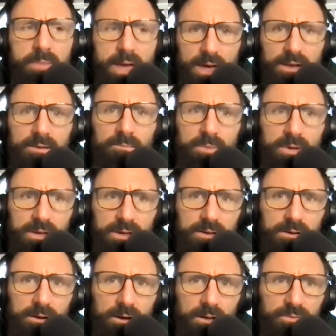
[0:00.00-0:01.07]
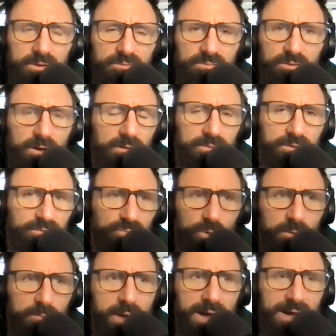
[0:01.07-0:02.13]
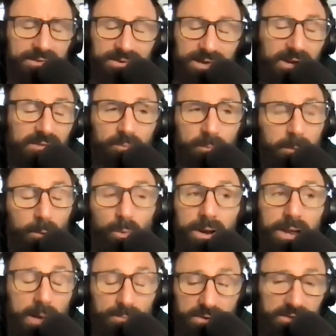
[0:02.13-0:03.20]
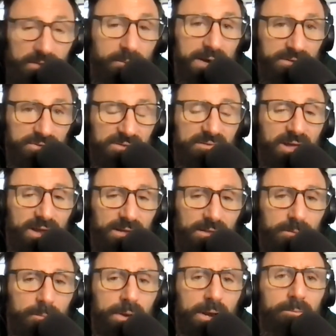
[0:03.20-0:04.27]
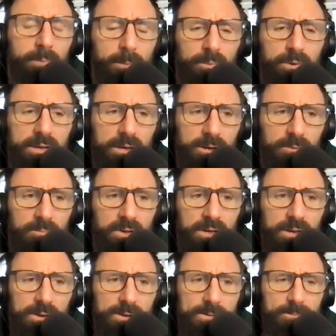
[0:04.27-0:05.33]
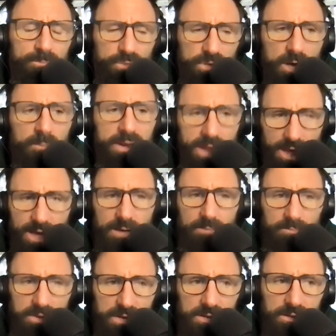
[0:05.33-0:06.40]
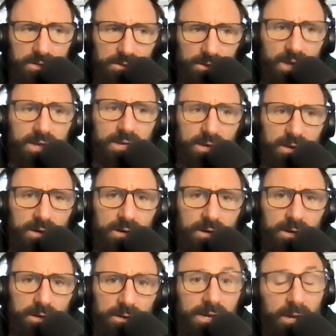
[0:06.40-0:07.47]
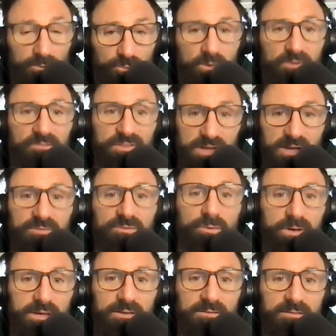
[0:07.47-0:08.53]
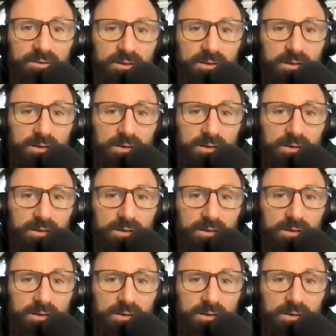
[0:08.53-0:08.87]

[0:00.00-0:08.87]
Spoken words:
mad at me on this one match. I don't even remember what happened in the match exactly, but I remember him coming at me like I was one of his high school kids.